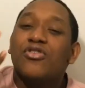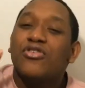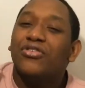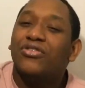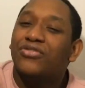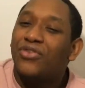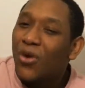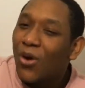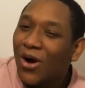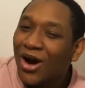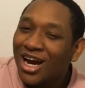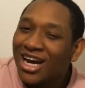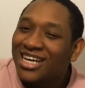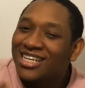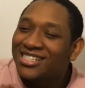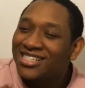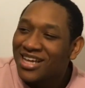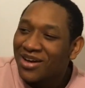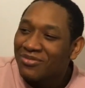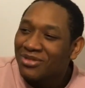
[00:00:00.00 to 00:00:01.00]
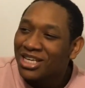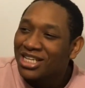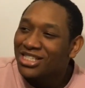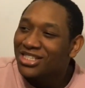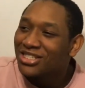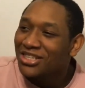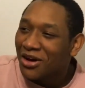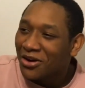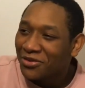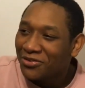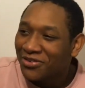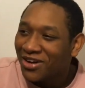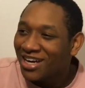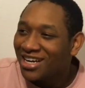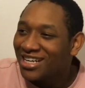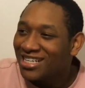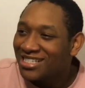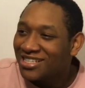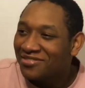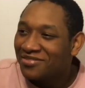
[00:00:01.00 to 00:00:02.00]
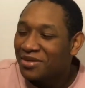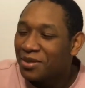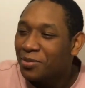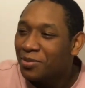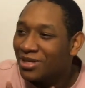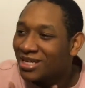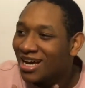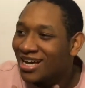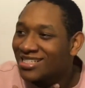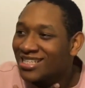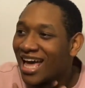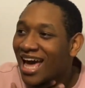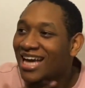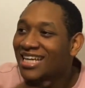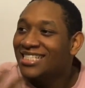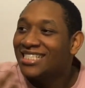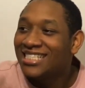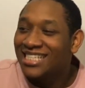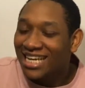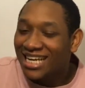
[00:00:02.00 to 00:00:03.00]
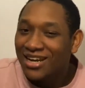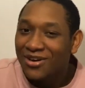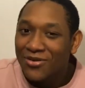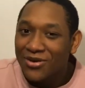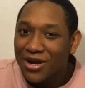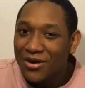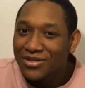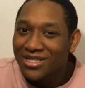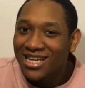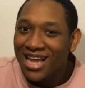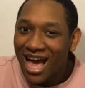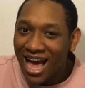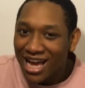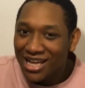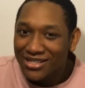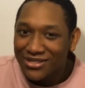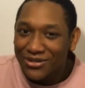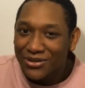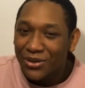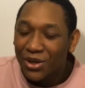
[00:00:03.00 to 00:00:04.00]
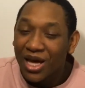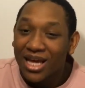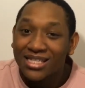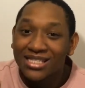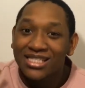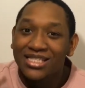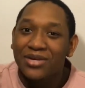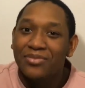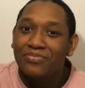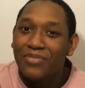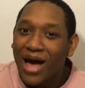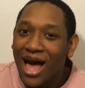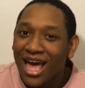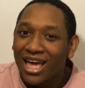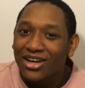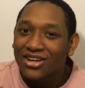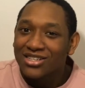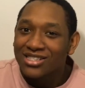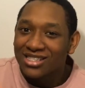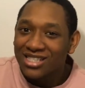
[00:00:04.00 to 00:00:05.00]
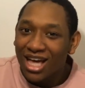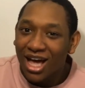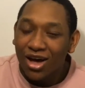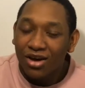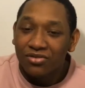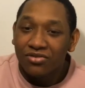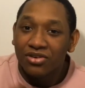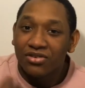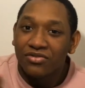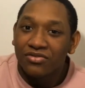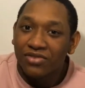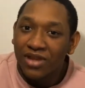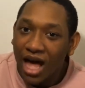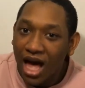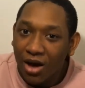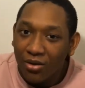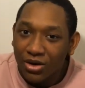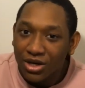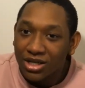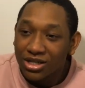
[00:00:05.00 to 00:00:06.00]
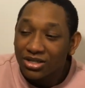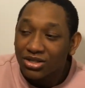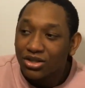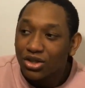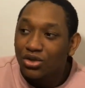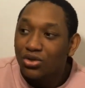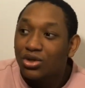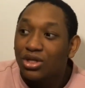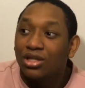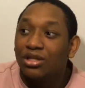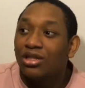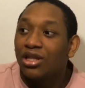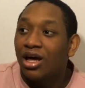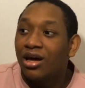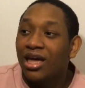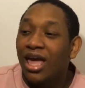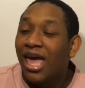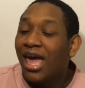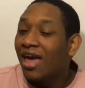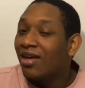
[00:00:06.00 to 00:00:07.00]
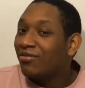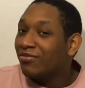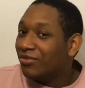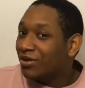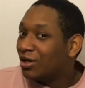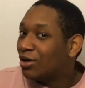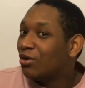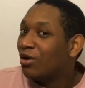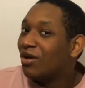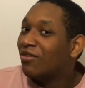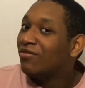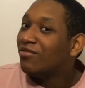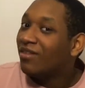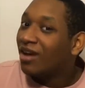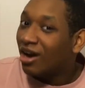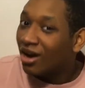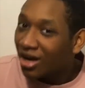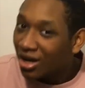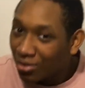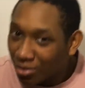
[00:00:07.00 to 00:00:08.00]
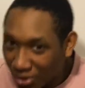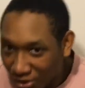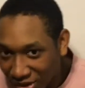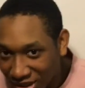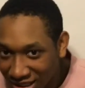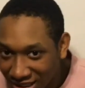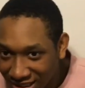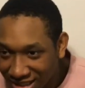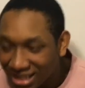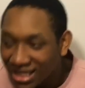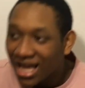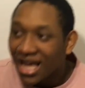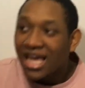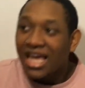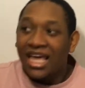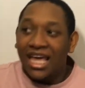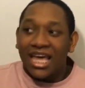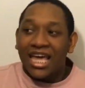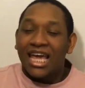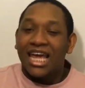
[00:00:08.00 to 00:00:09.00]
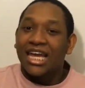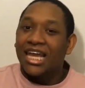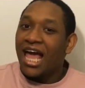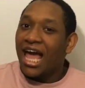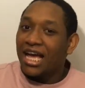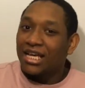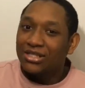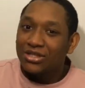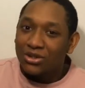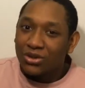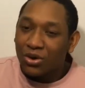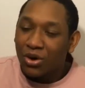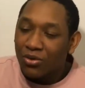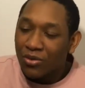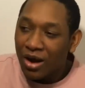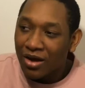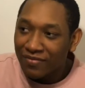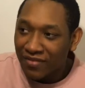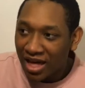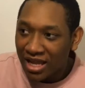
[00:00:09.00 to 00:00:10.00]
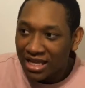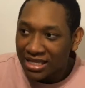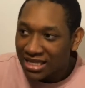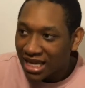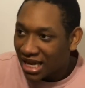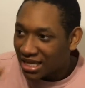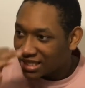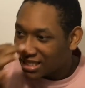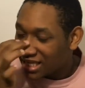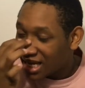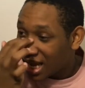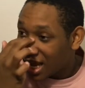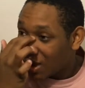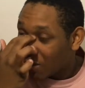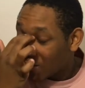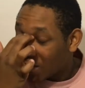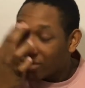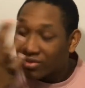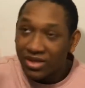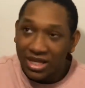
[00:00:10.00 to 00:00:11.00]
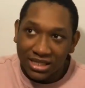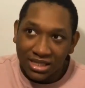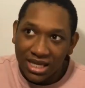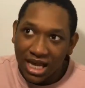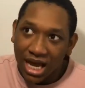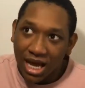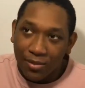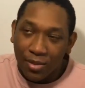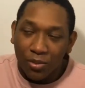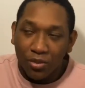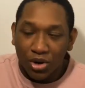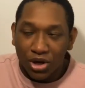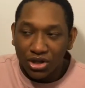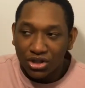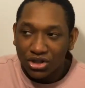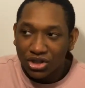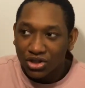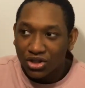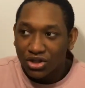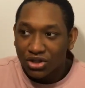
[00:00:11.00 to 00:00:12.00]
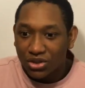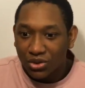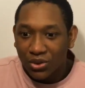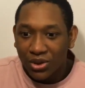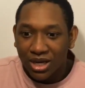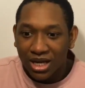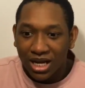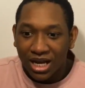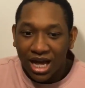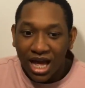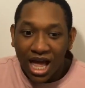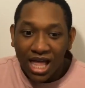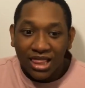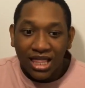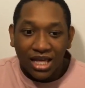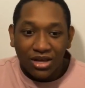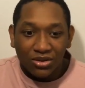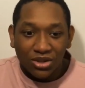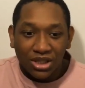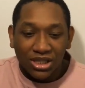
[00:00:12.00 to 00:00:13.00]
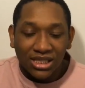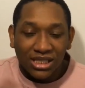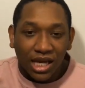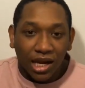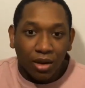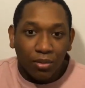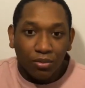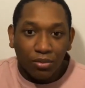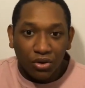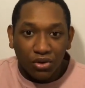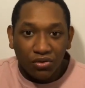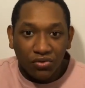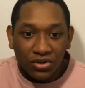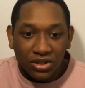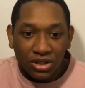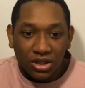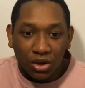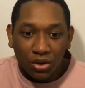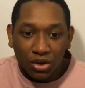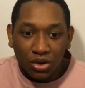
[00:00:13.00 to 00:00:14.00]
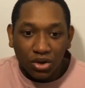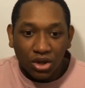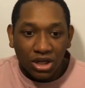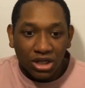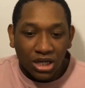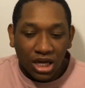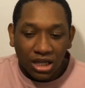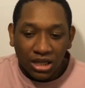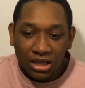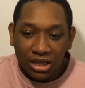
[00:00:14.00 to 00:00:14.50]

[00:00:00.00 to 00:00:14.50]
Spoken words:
4 is something so funny to me because I did it when I was in high school, is to buy yourself flowers so you can look and feel very important. In high school, around Valentine's Day, around this time, I'm pretty sure they're doing it, they used to set up booths so you can